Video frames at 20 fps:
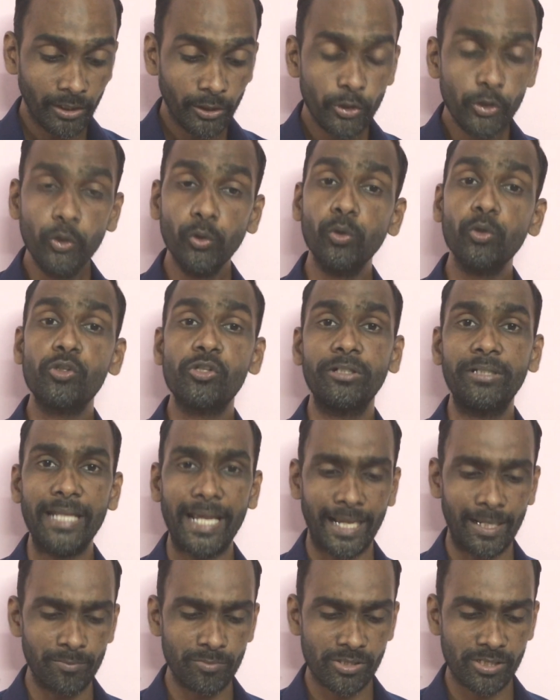Huge
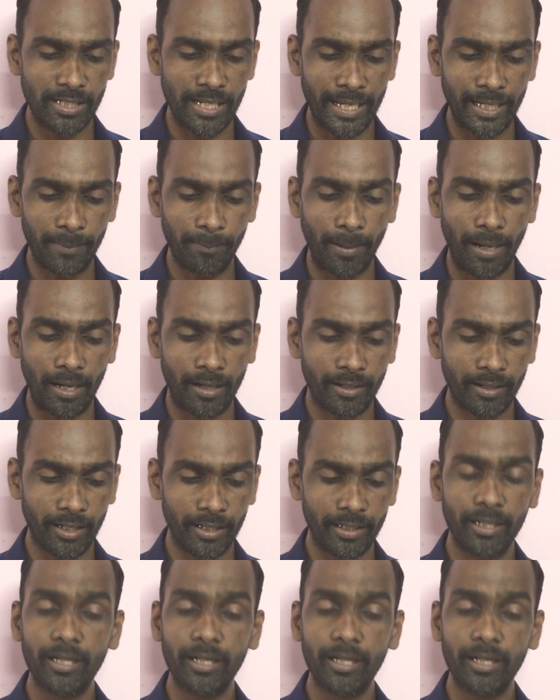dams like Bhakra